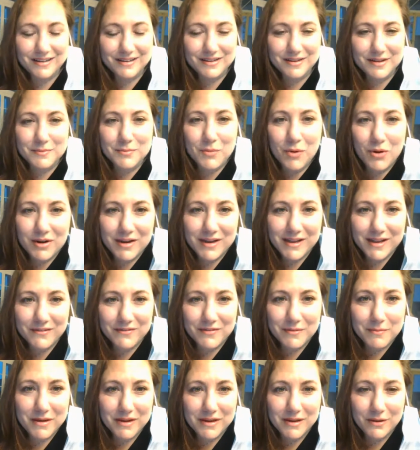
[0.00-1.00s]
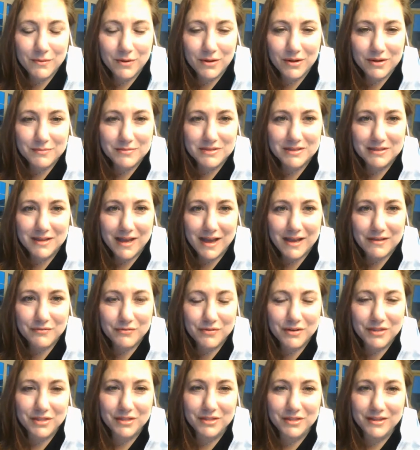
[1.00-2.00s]
Good morning, everybody. Welcome to Live
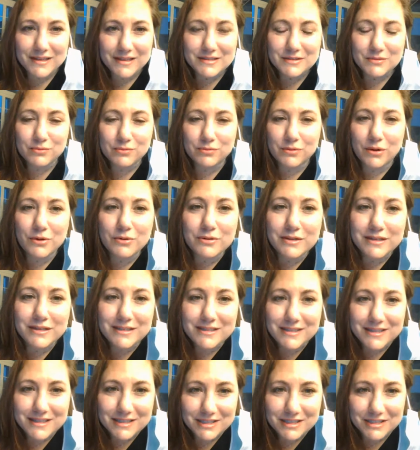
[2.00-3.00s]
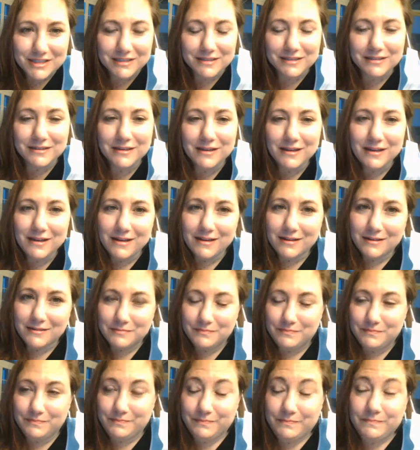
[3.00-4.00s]
with Liz Road Edition.
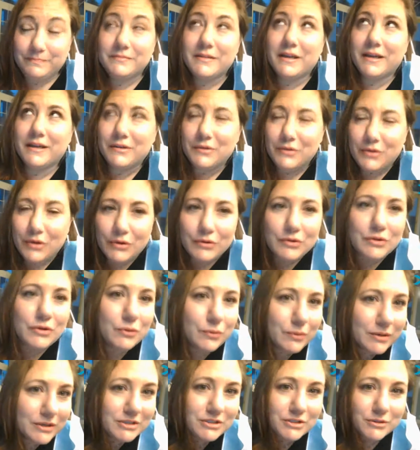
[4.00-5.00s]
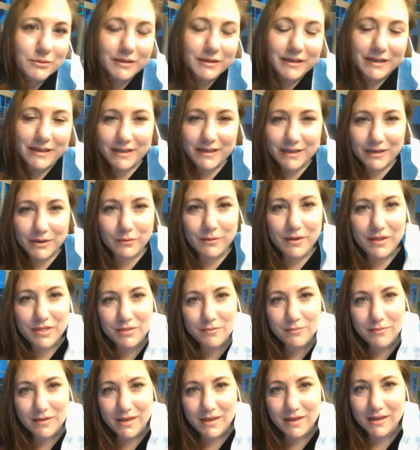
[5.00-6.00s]
I know you wish you were here with
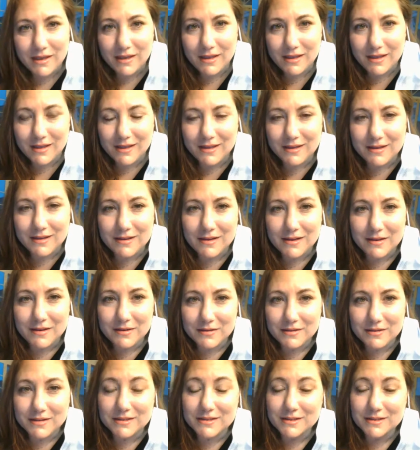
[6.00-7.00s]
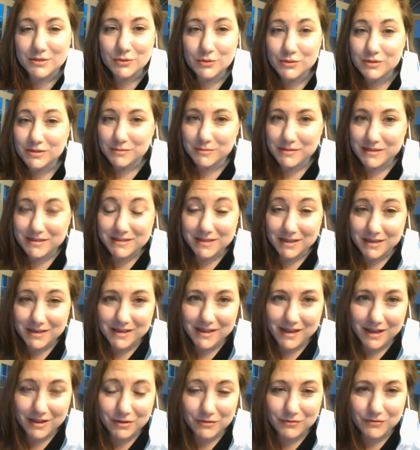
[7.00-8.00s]
me in the soon-to-be sunny
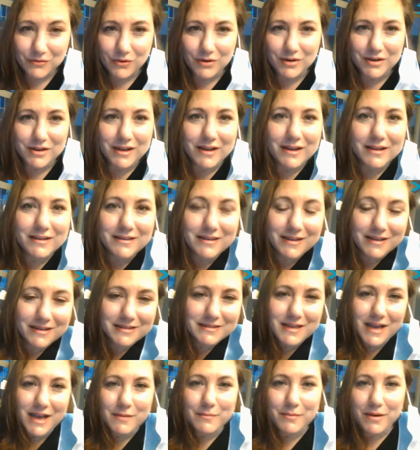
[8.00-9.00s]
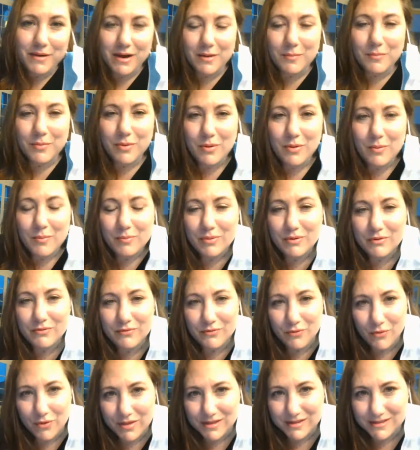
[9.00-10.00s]
California. Yes, I'm up
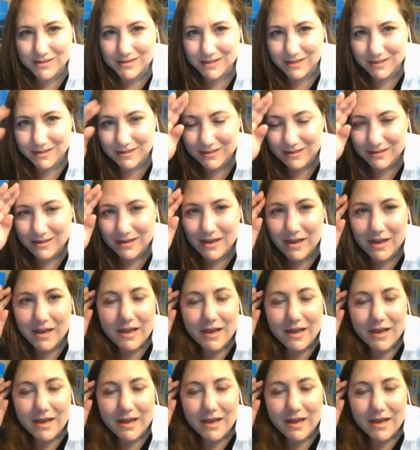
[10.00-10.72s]
before the sun.